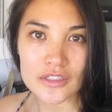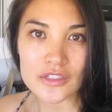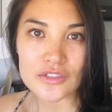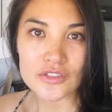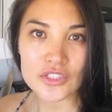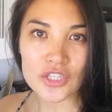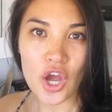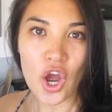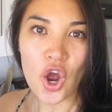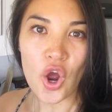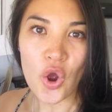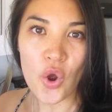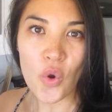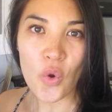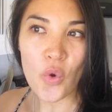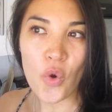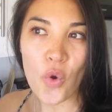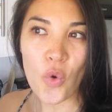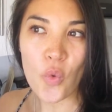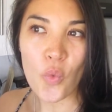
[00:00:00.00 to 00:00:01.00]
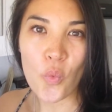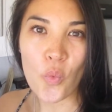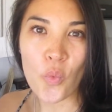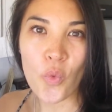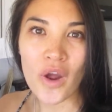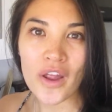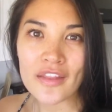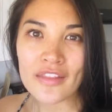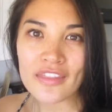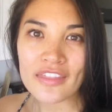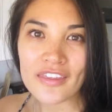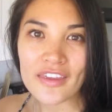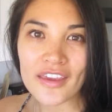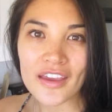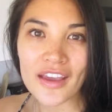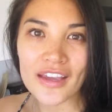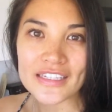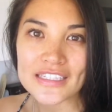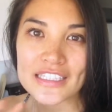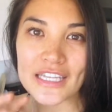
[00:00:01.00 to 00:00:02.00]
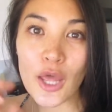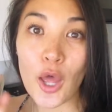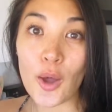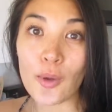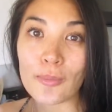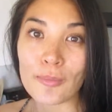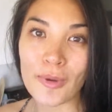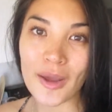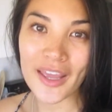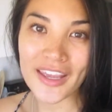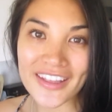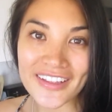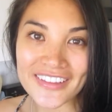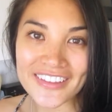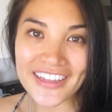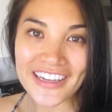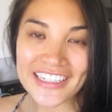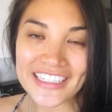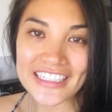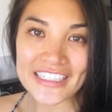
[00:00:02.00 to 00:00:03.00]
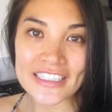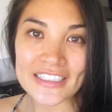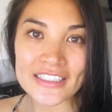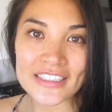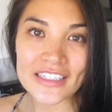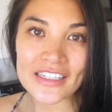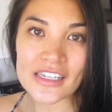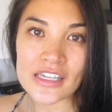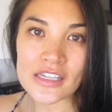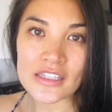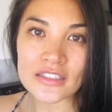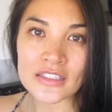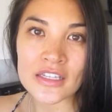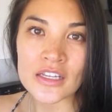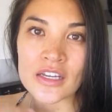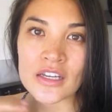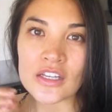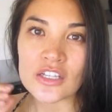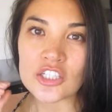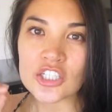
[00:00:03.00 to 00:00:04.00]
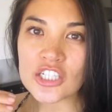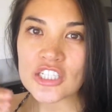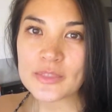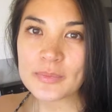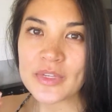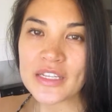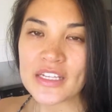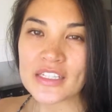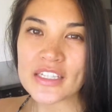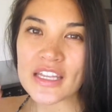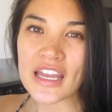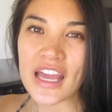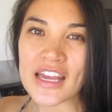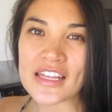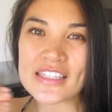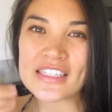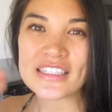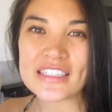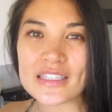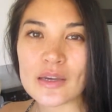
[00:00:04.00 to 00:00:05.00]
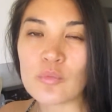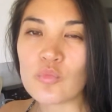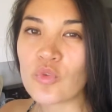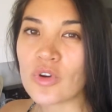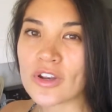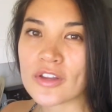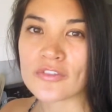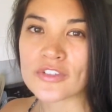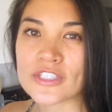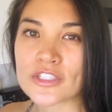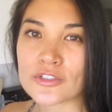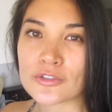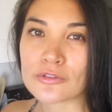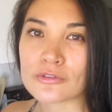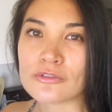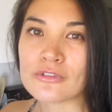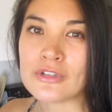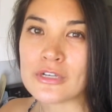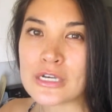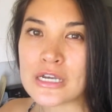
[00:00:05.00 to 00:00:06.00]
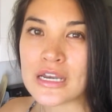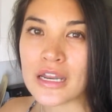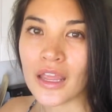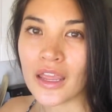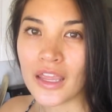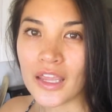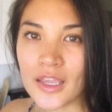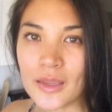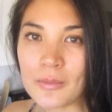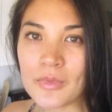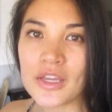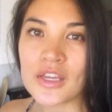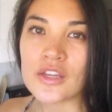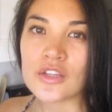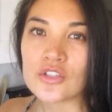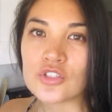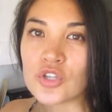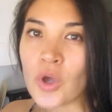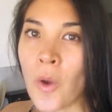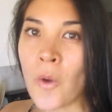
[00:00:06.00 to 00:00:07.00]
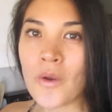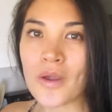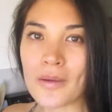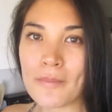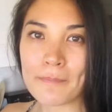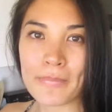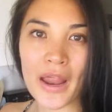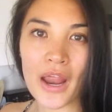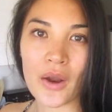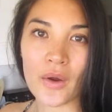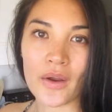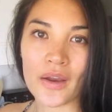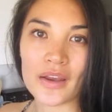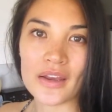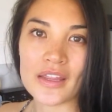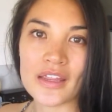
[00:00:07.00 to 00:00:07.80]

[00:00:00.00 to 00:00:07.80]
So one thing I tell my clients is just because it has somewhat of a certain name, don't compare it.